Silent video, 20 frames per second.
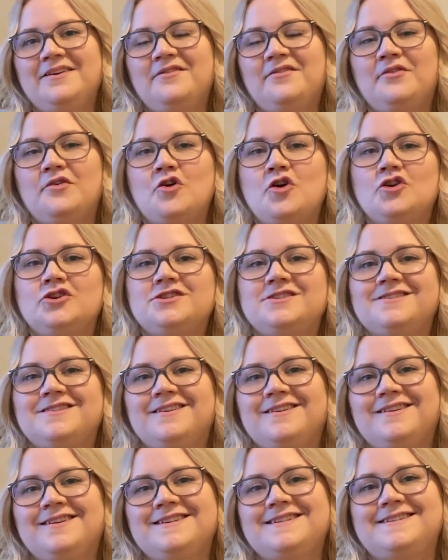first
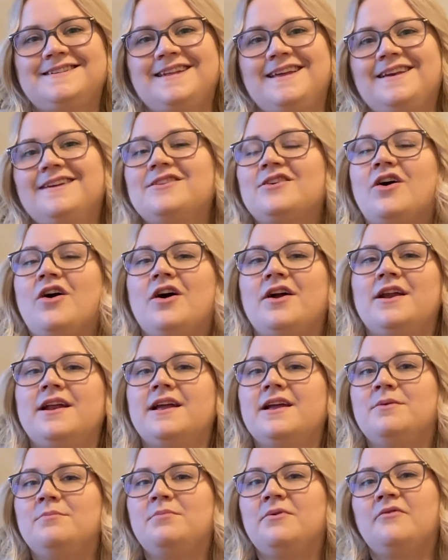steeked
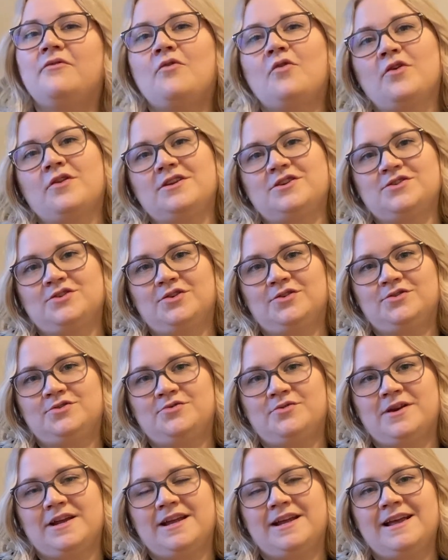cardigan before the
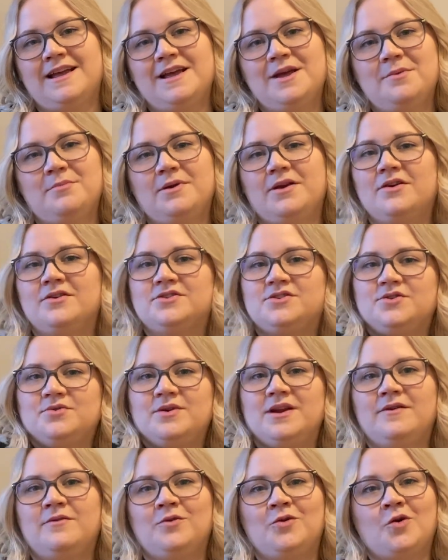surgery, because you
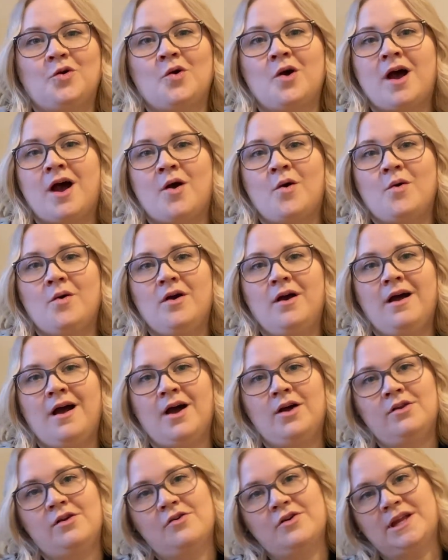never know how
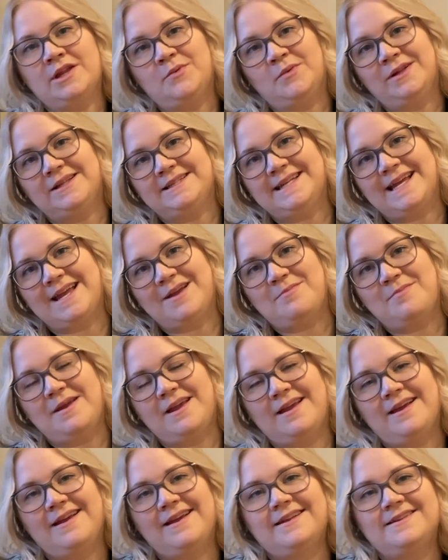long it will take
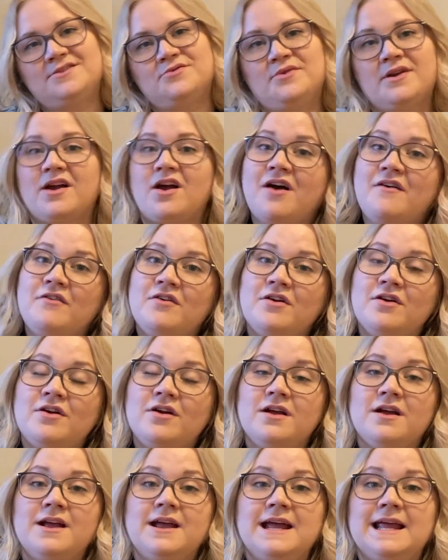me to
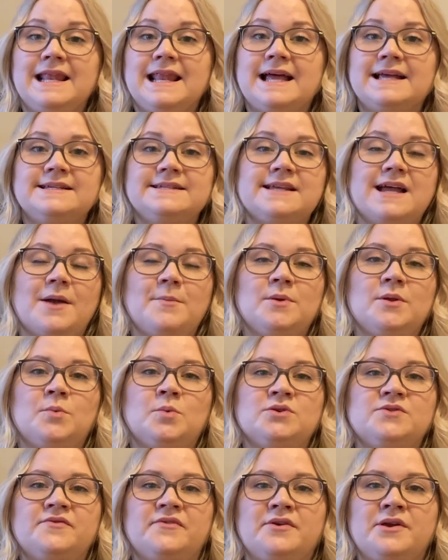recover. Last time it
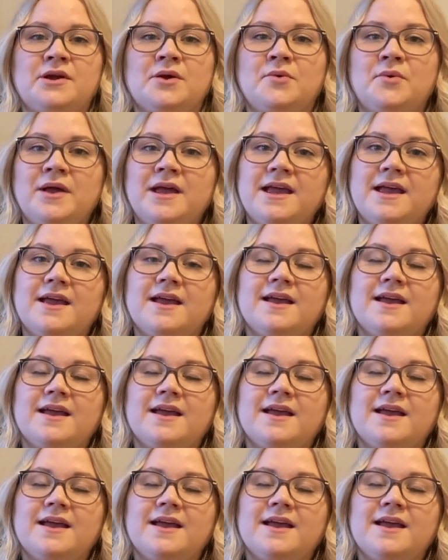was very quick,